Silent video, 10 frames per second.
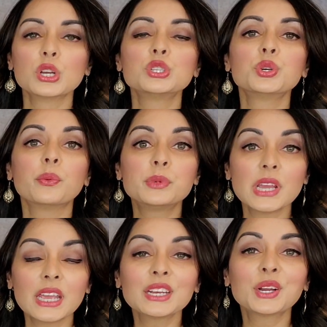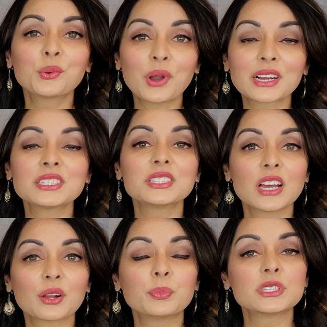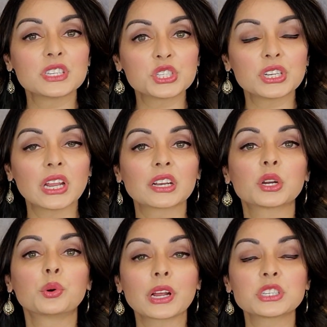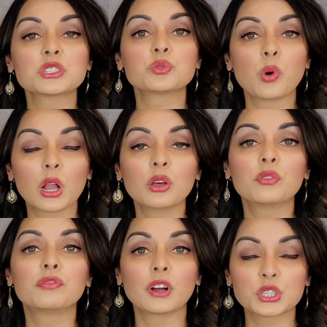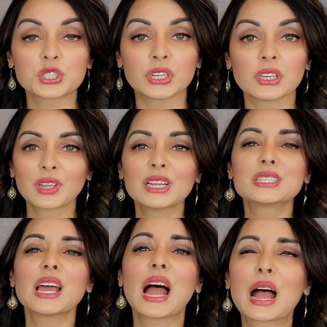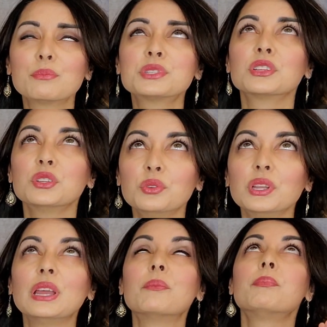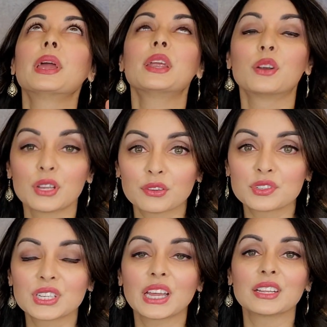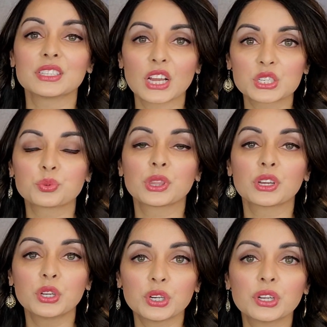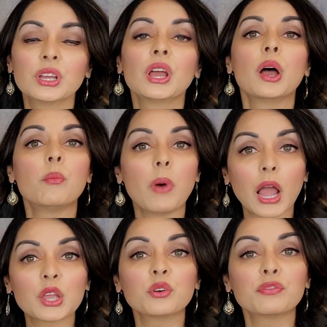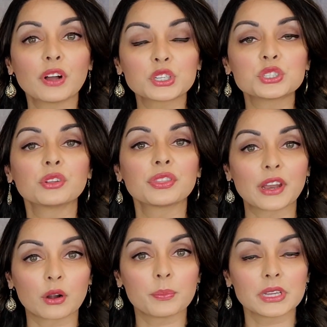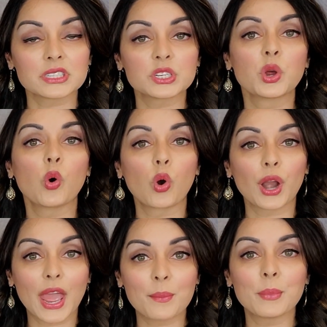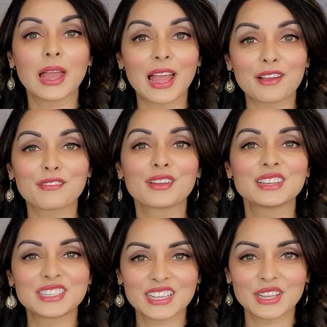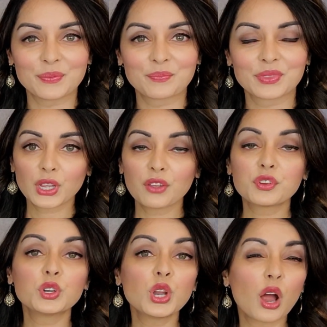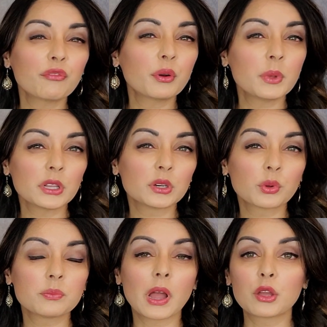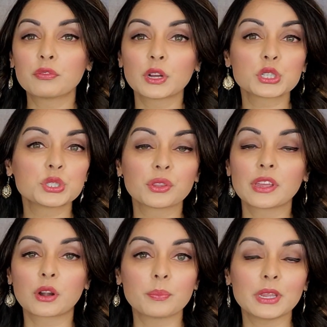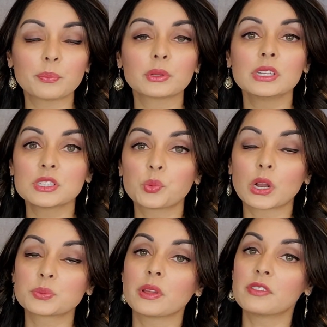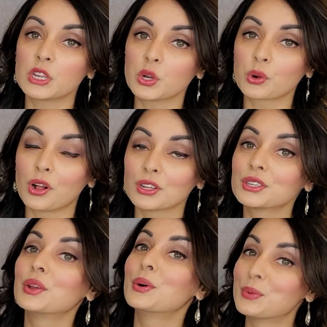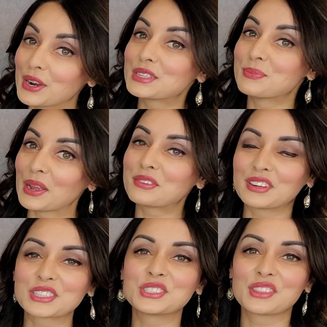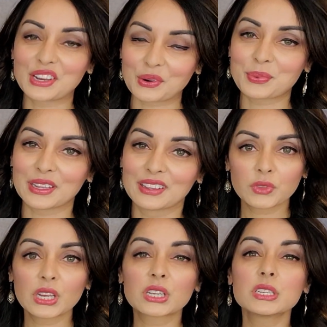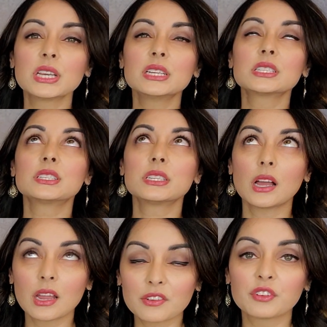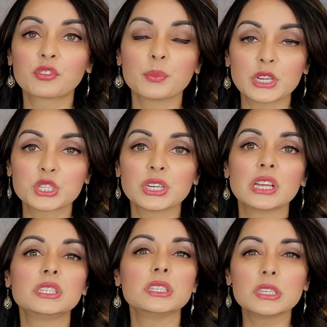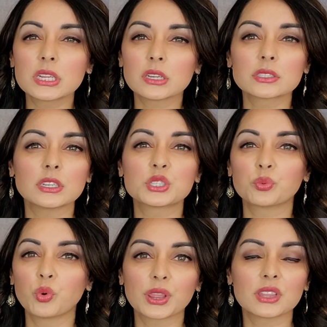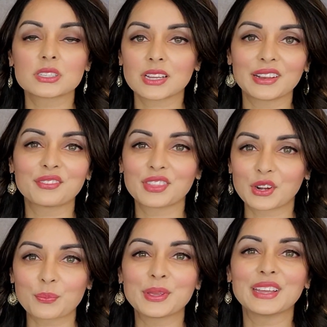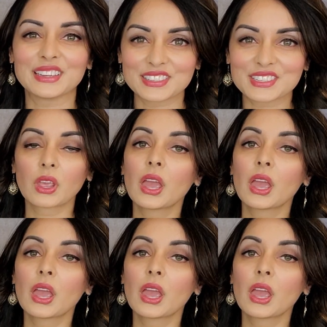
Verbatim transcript: to obtain correct tongue position and correct swallow function, it's absolutely imperative to get in touch with a good myofunctional therapist, or MFT. If you're not familiar with myofunctional therapy, please watch my video called What is Myofunctional Therapy? It contains a ton of information and details as to what this kind of therapy is.